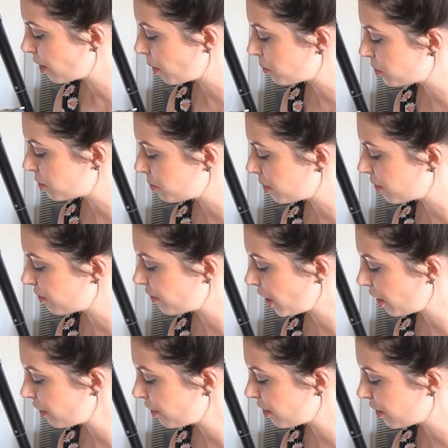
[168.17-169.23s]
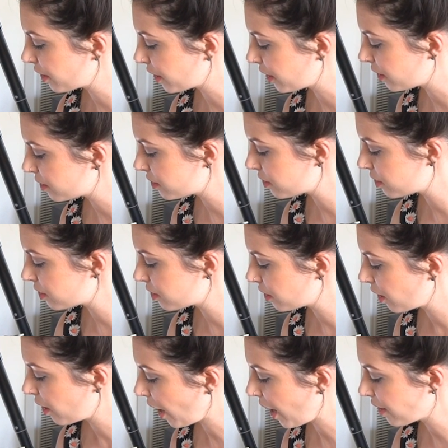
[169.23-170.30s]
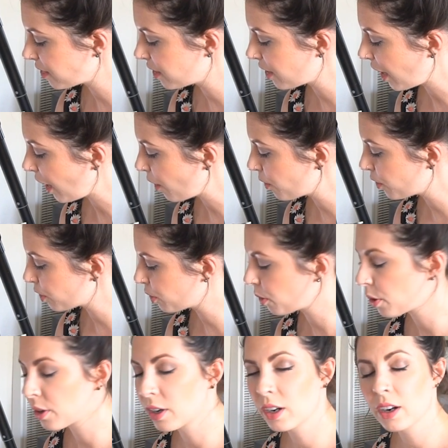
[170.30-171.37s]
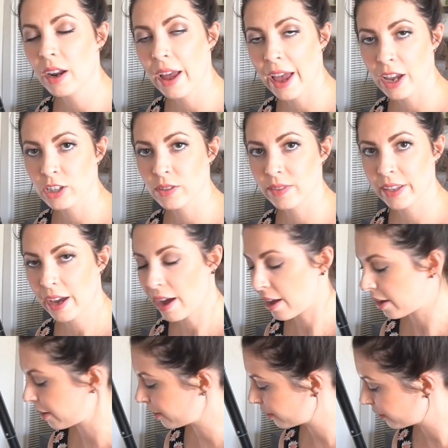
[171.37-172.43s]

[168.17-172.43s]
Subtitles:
them to be the very longest at the outer corner edge of the eye.